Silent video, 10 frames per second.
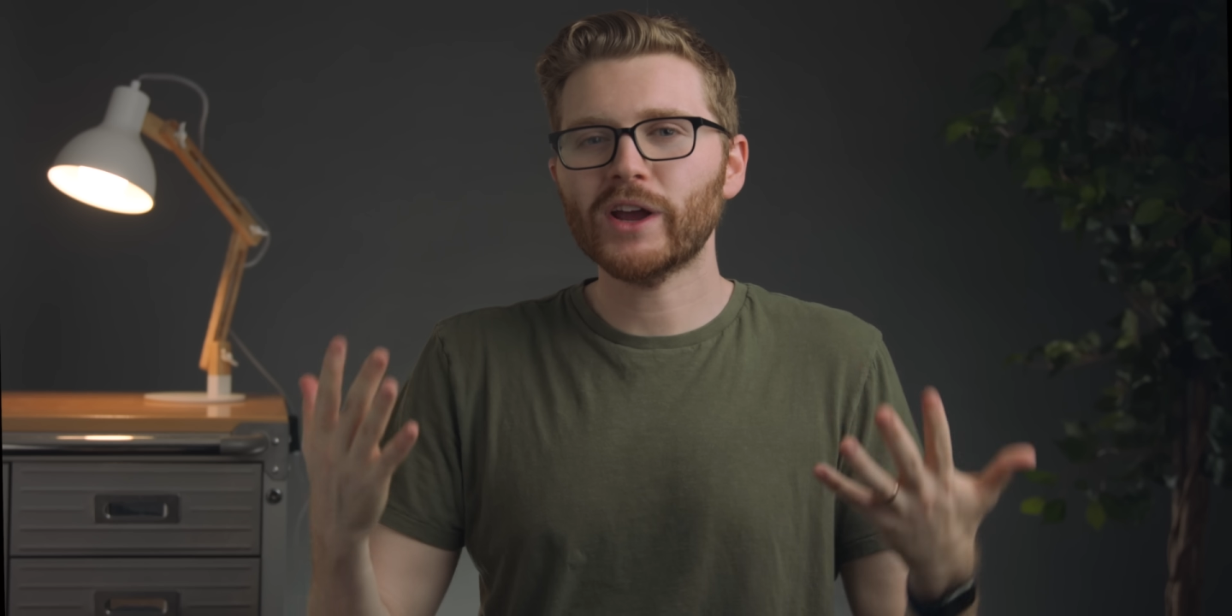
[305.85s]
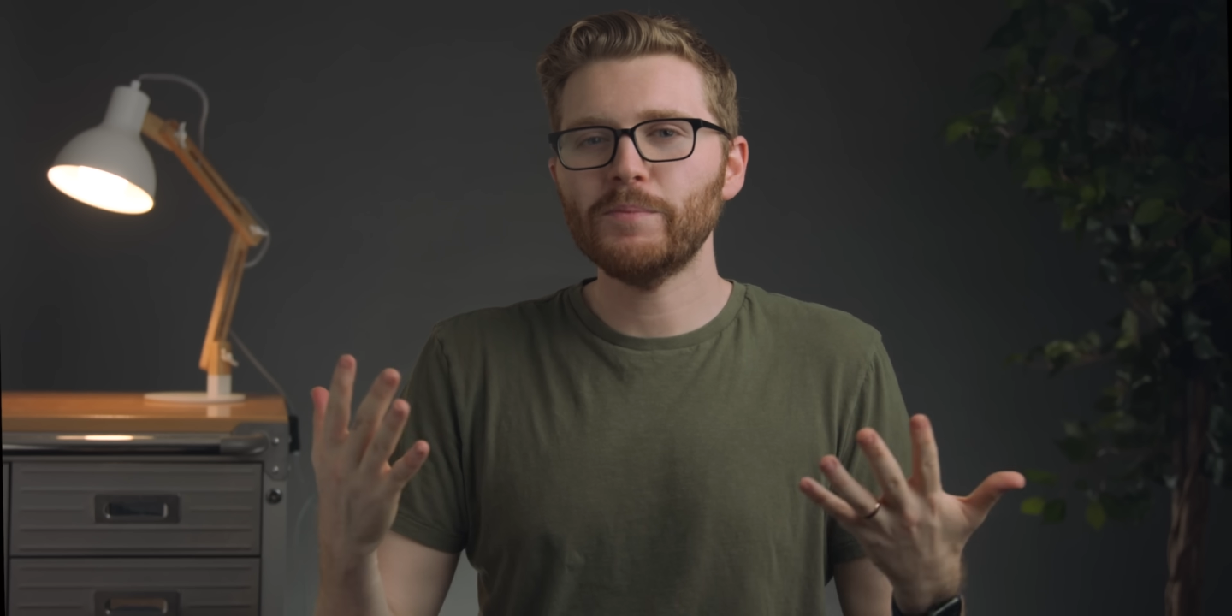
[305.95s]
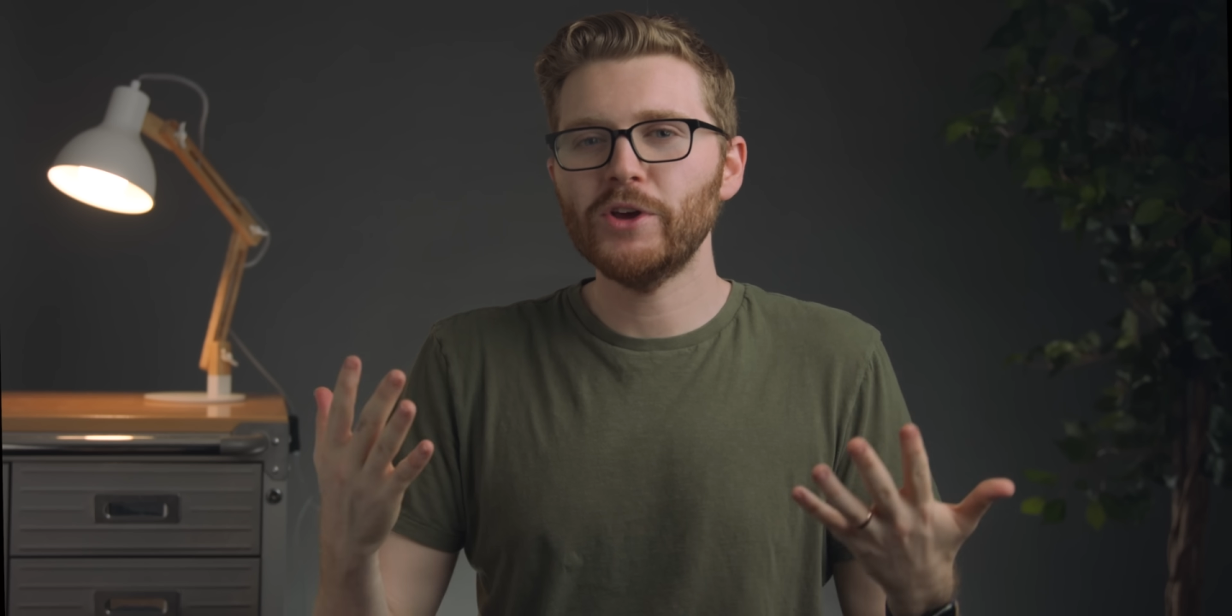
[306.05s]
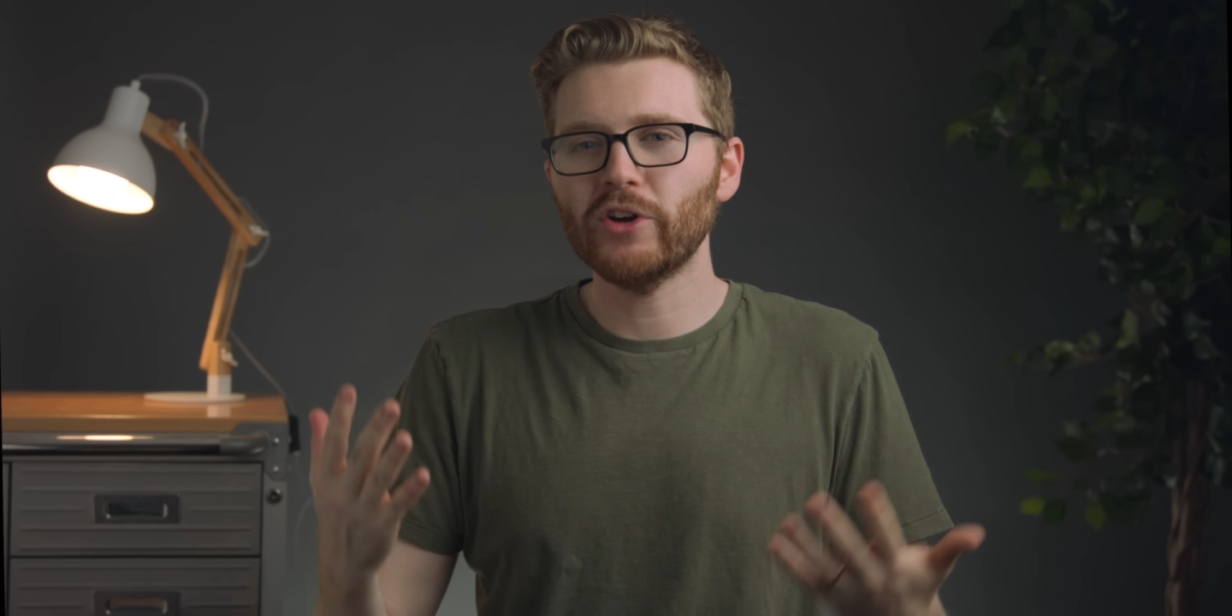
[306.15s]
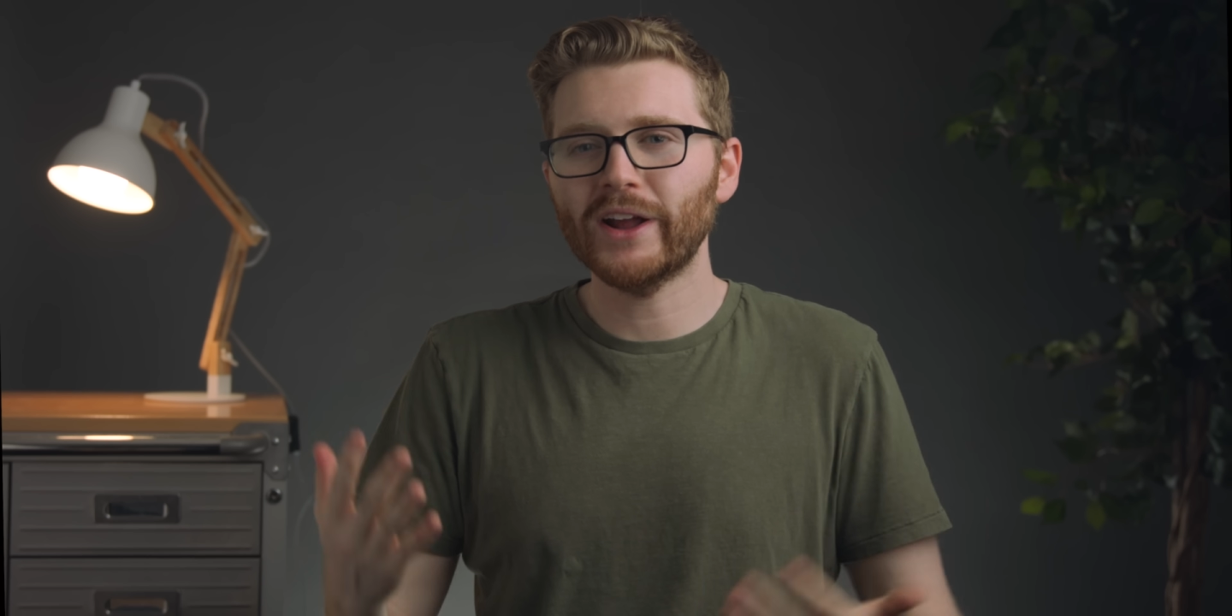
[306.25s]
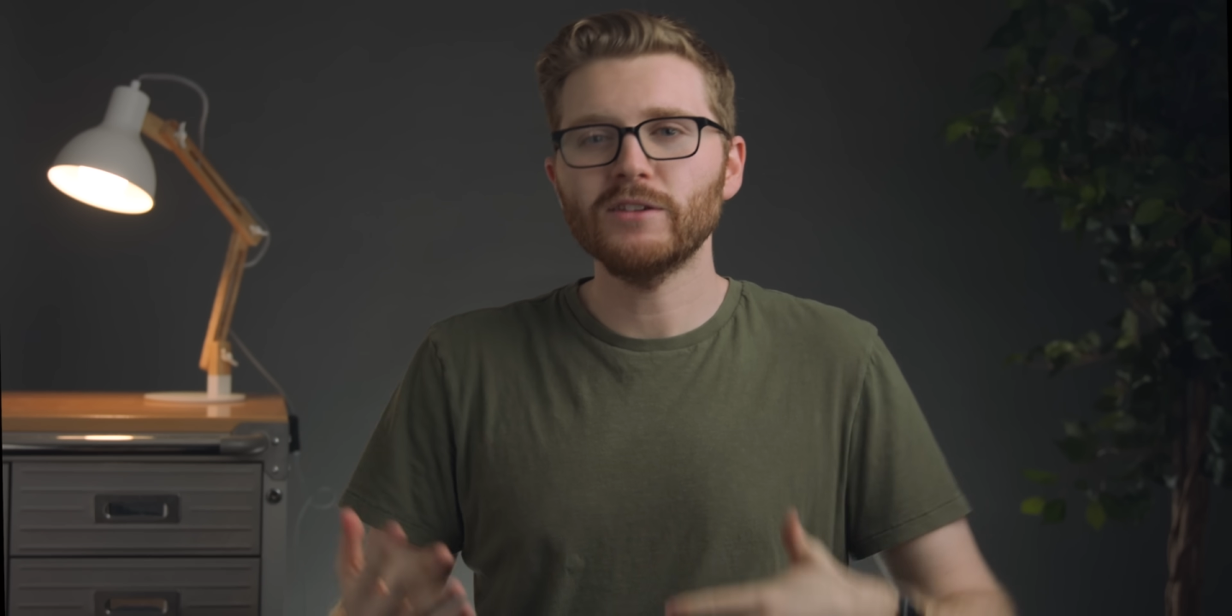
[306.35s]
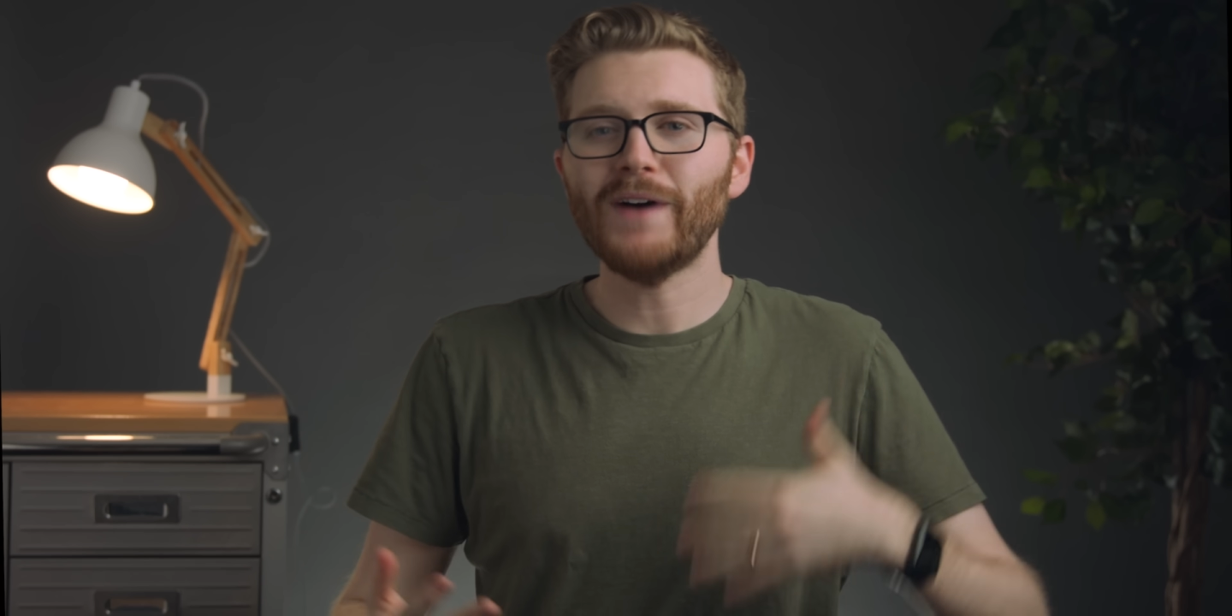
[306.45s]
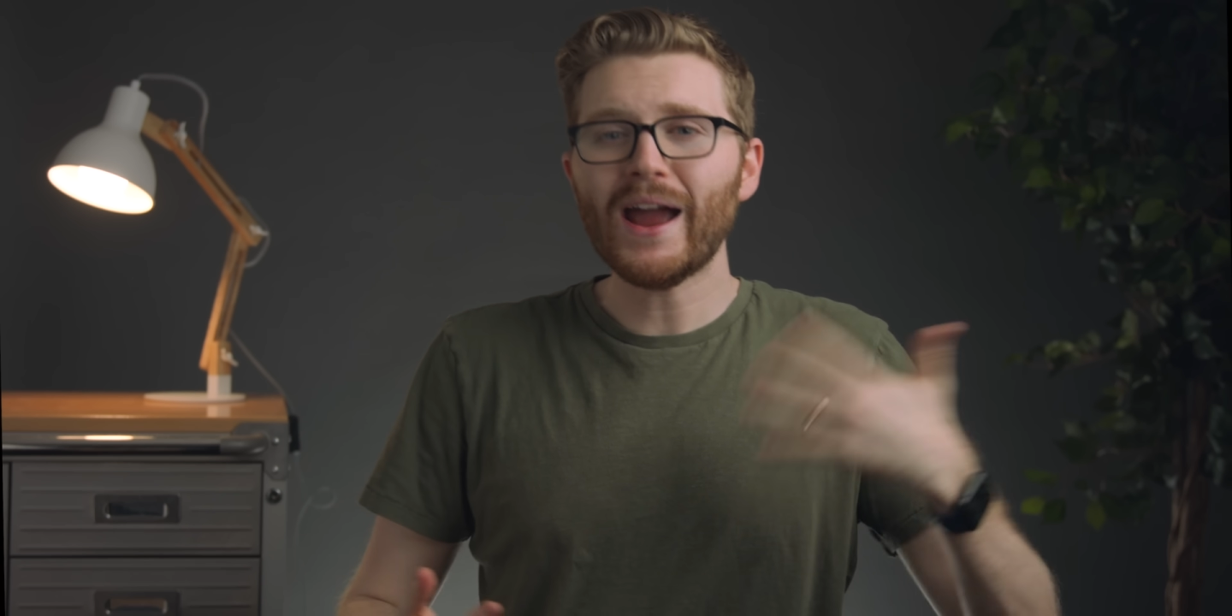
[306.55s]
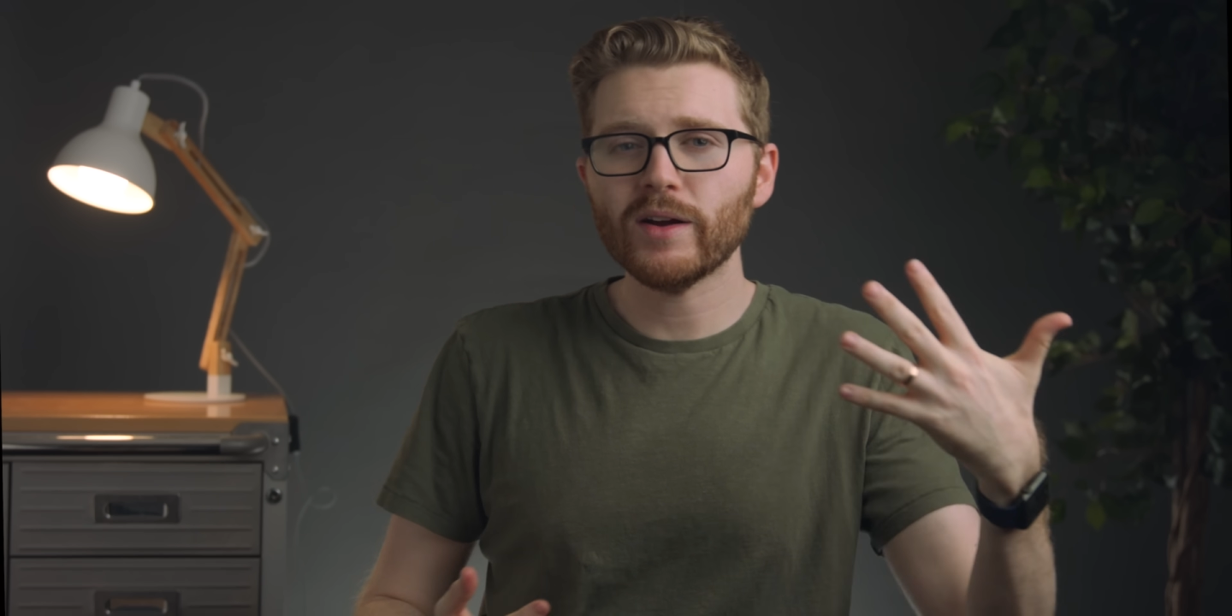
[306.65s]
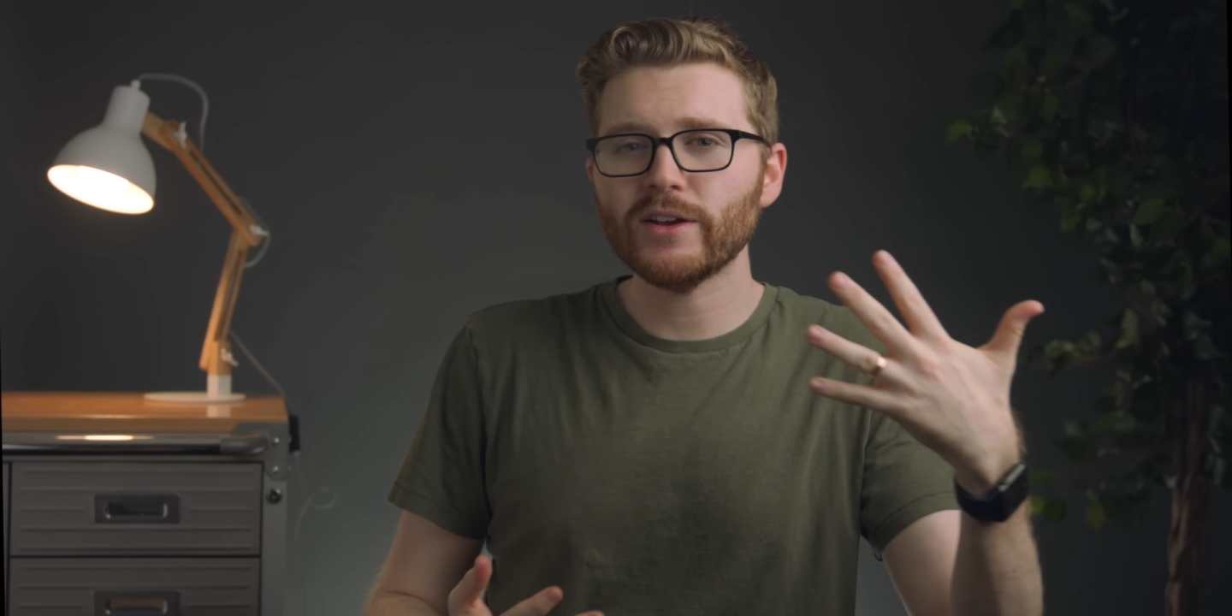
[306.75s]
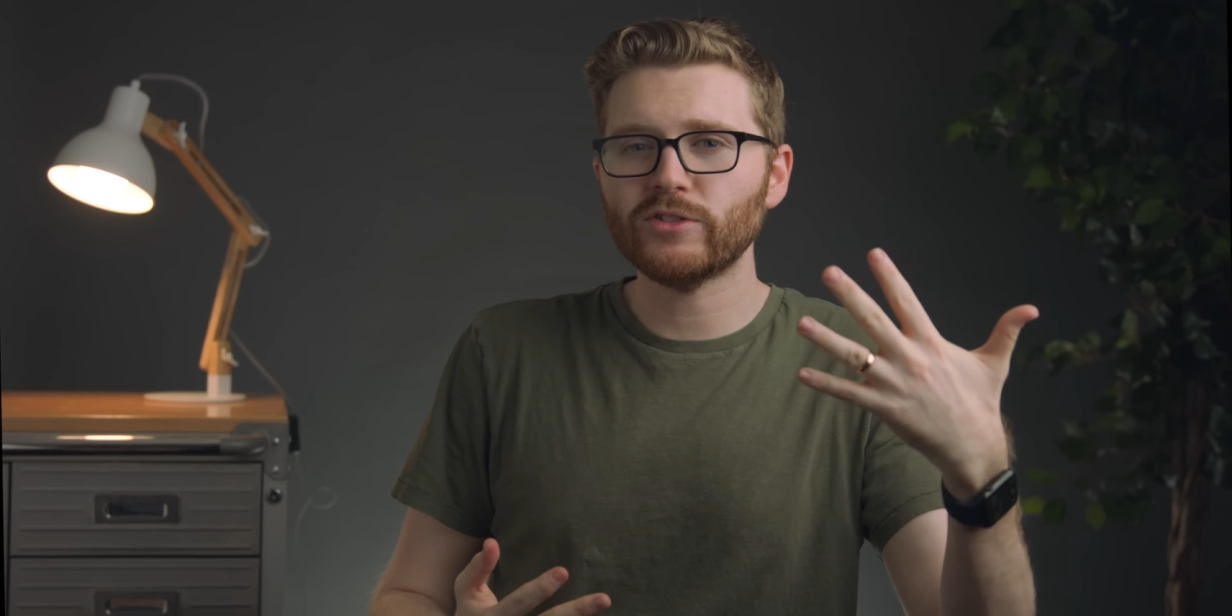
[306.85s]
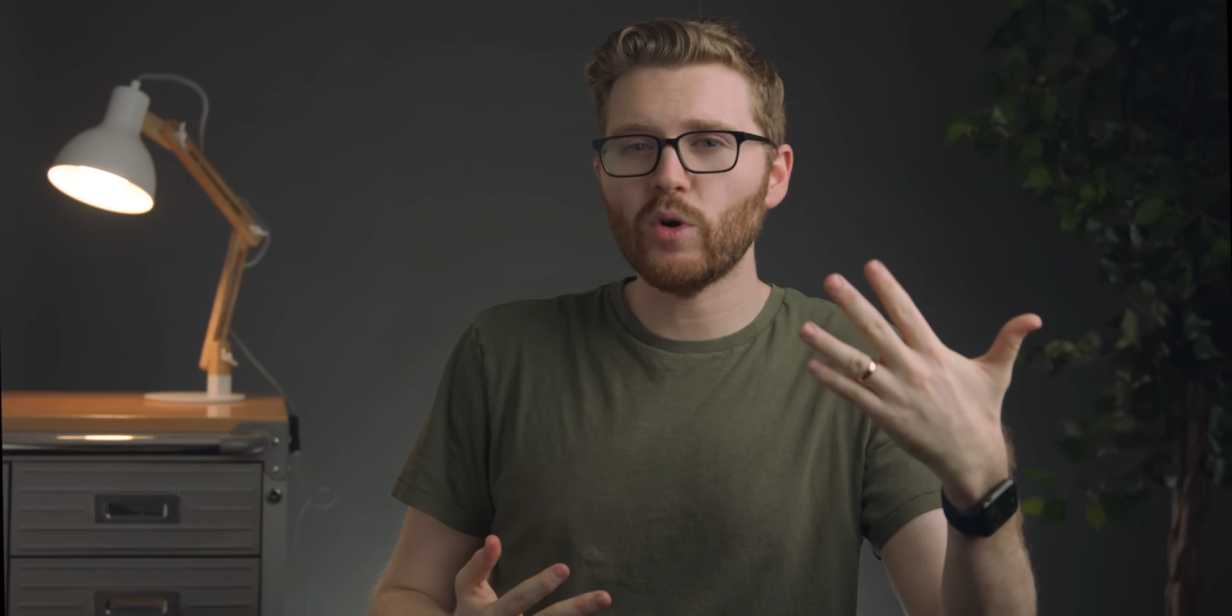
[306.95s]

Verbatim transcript: computer gets a virus,